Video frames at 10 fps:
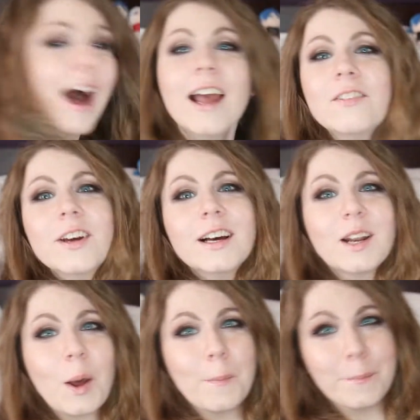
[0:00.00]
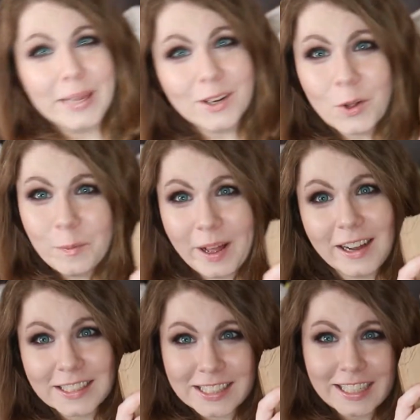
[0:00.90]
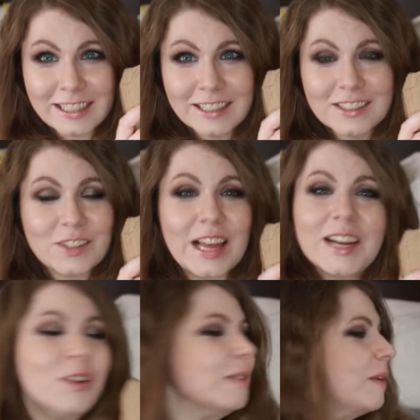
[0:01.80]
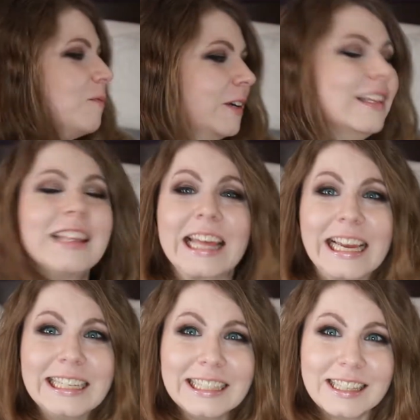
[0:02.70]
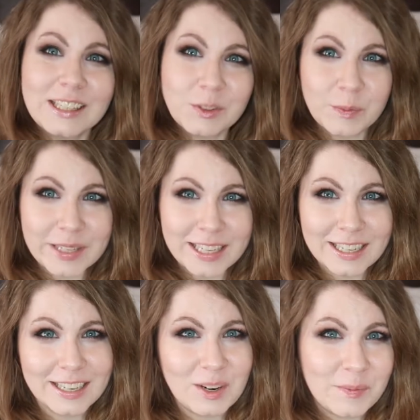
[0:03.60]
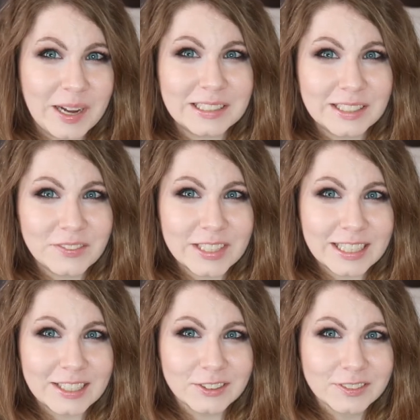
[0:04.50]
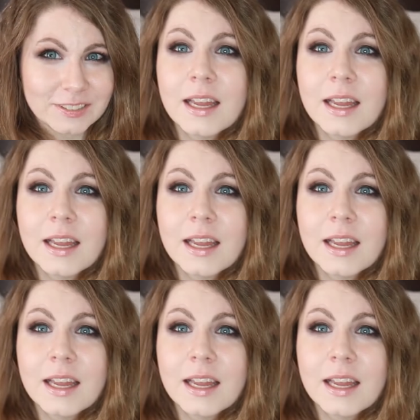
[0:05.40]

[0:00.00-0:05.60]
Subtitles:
I've got a big old box here, so that can only mean one thing. This will be an unboxing video.